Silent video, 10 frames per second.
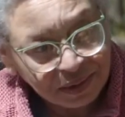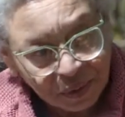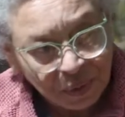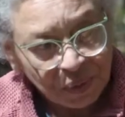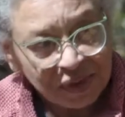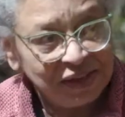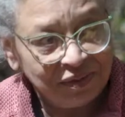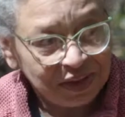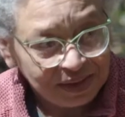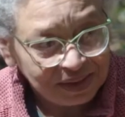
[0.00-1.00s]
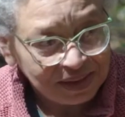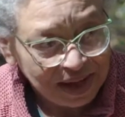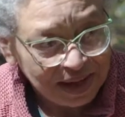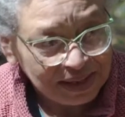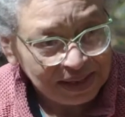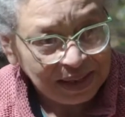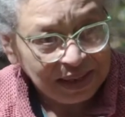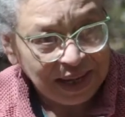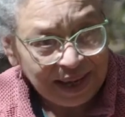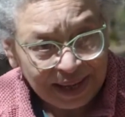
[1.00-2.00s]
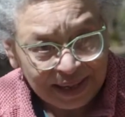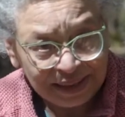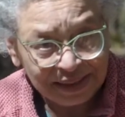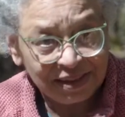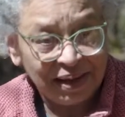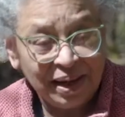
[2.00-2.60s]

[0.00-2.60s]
or civil society and